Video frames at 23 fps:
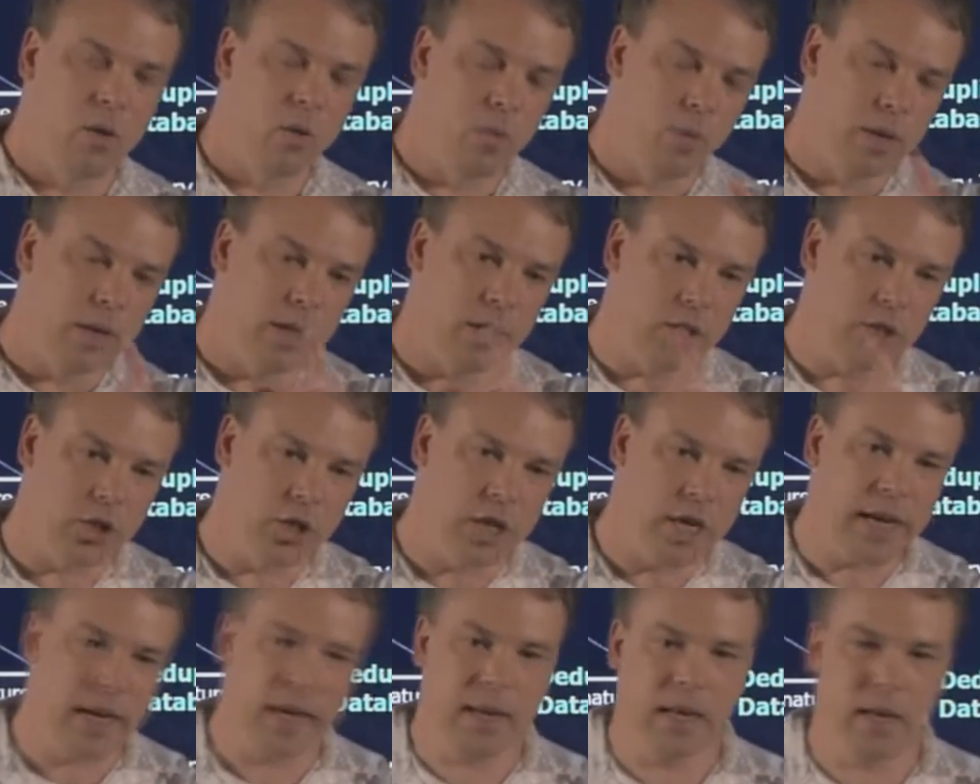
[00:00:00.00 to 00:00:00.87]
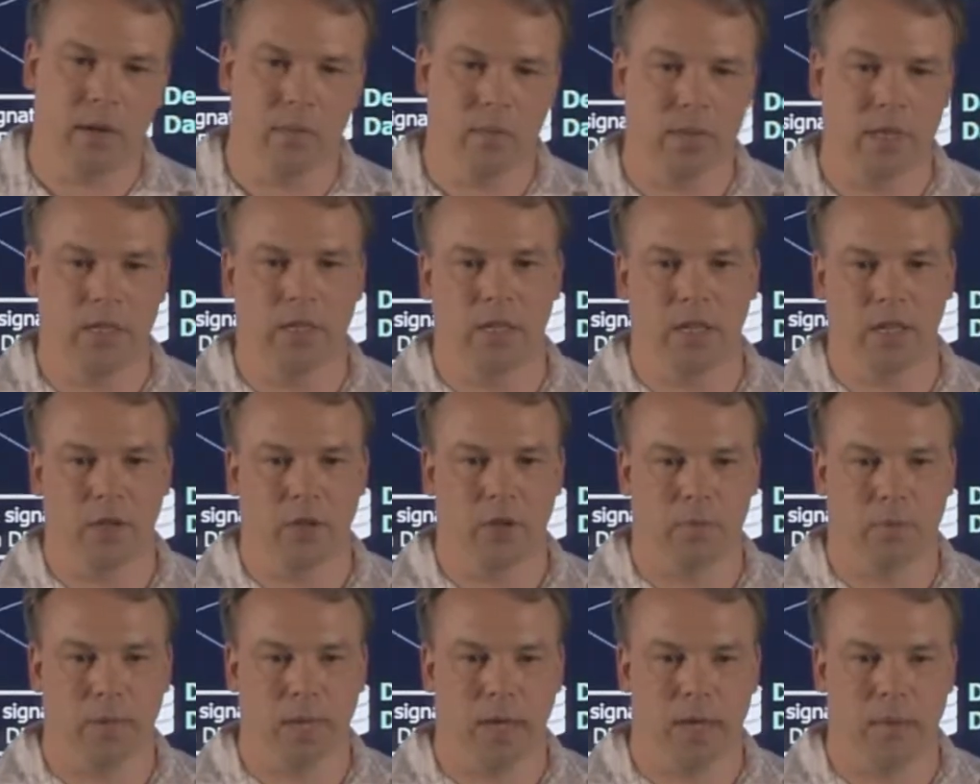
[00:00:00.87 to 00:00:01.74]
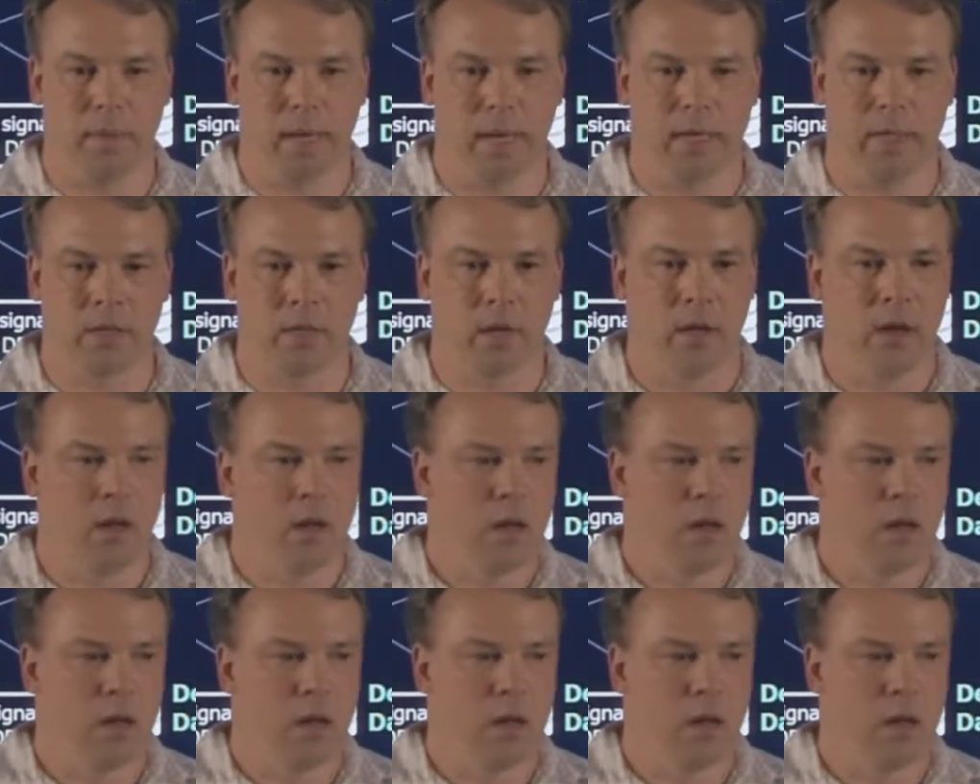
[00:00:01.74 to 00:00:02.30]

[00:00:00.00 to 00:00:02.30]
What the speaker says: We're going to check it in with the dedupe database.